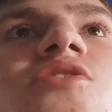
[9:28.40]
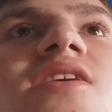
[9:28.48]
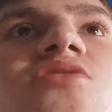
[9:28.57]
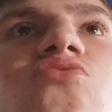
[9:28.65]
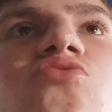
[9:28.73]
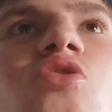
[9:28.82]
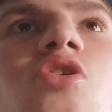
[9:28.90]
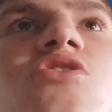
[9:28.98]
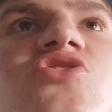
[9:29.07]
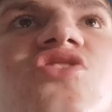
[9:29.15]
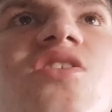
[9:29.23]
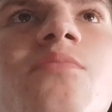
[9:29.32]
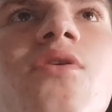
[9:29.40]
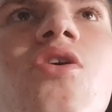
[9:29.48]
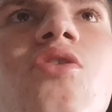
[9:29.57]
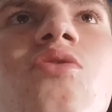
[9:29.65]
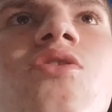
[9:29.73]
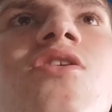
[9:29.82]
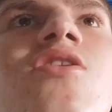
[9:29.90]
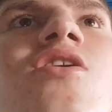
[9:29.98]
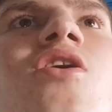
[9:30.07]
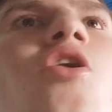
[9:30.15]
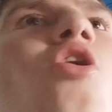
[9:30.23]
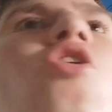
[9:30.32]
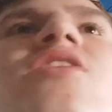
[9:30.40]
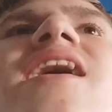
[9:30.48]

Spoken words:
view. He lost the ball. Oh,